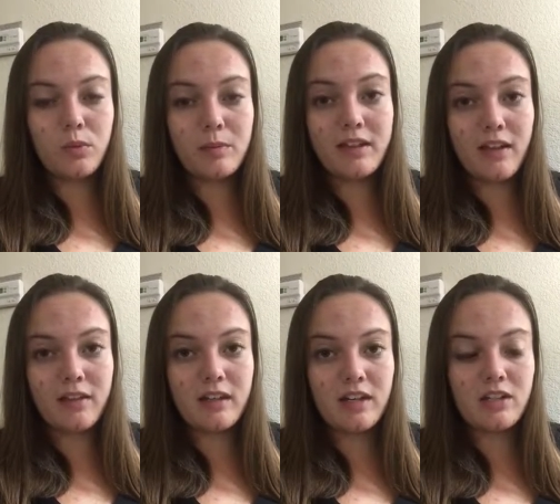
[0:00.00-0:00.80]
women's
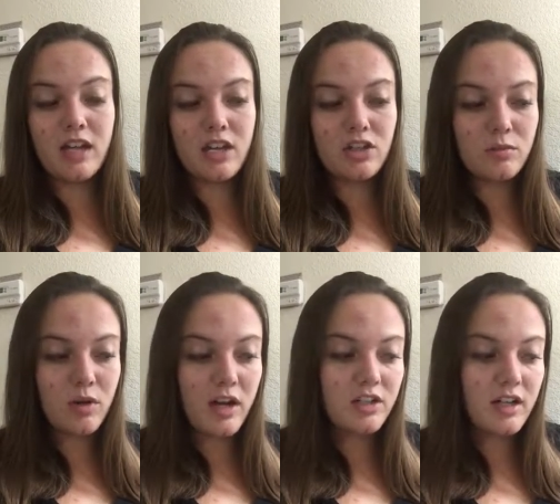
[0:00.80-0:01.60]
health and education
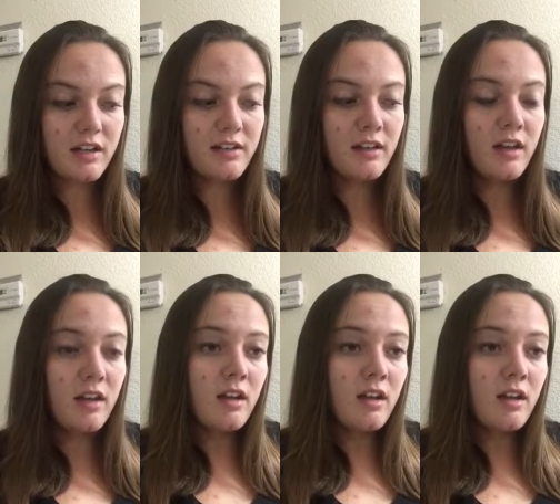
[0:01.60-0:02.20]
projects.